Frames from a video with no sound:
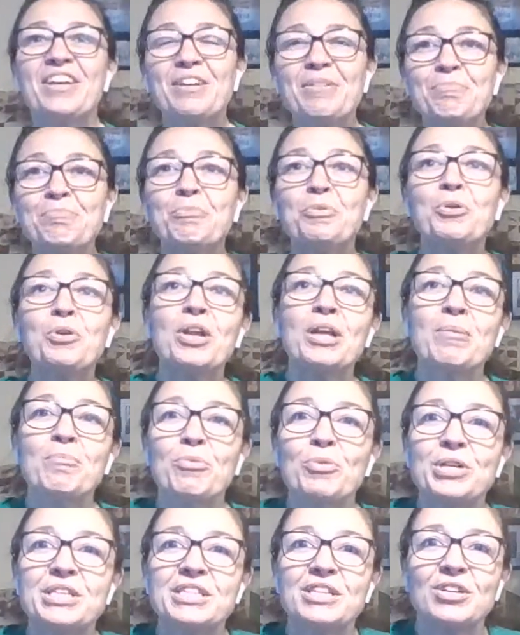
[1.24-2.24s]
Good morning,
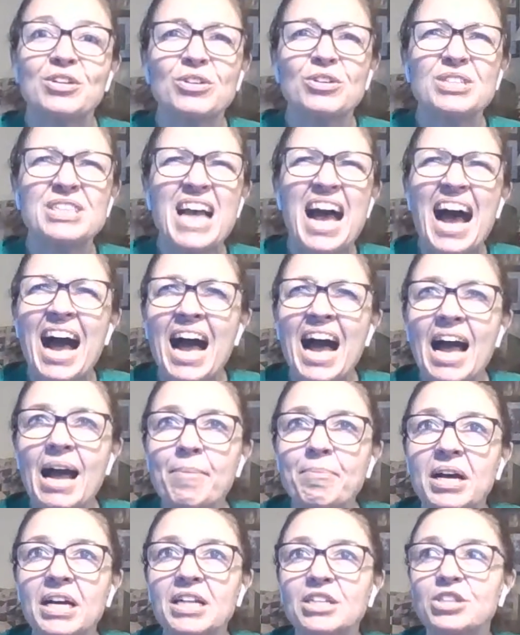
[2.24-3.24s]
boys and girls.
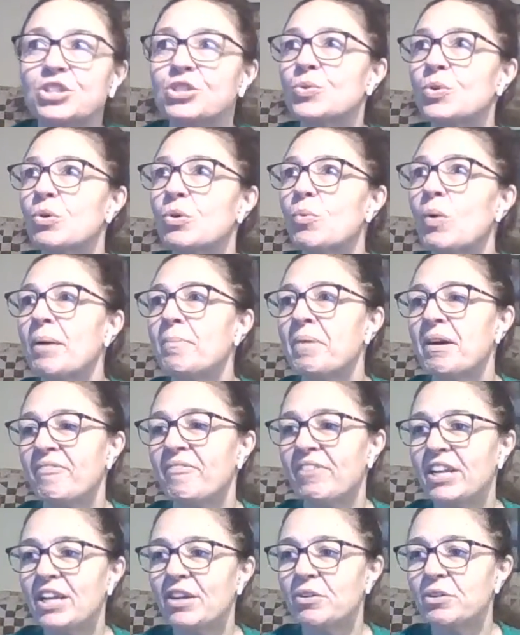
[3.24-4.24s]
I'm not sure why my
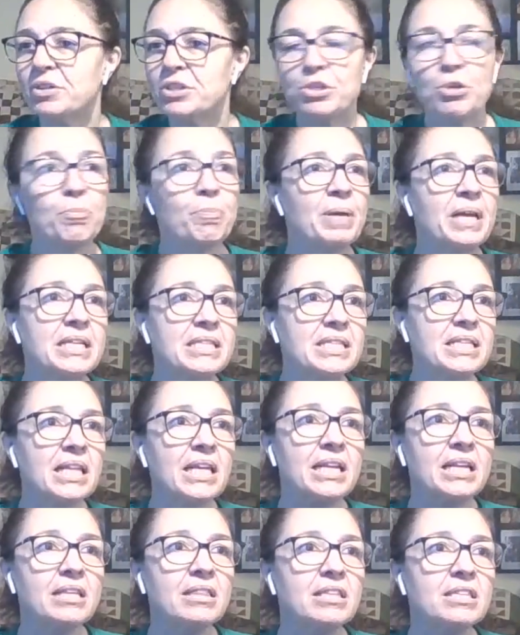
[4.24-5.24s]
video is so
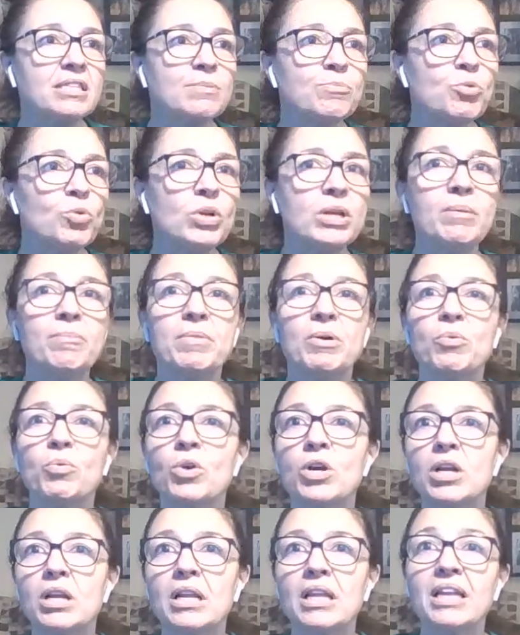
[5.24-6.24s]
pixelated this morning, but
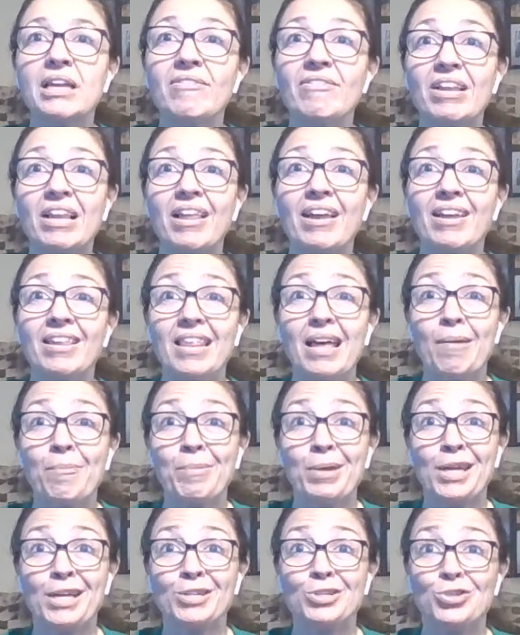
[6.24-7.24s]
we're going to leave it like
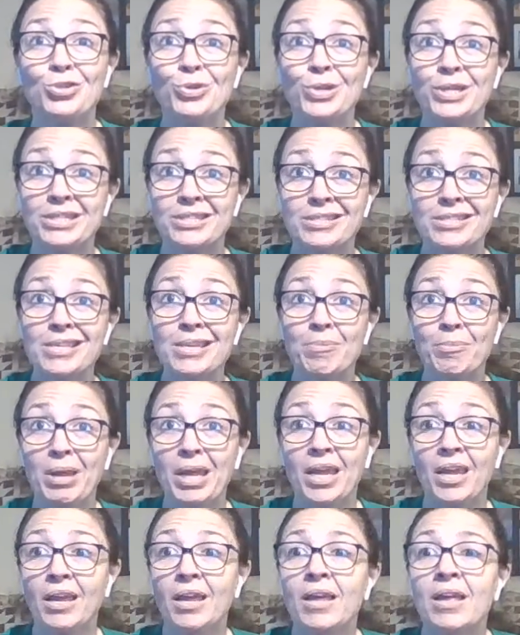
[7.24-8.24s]
that because you can see
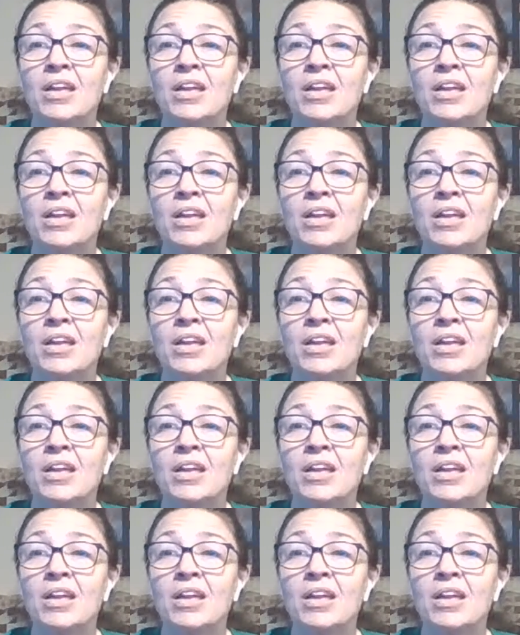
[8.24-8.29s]
me.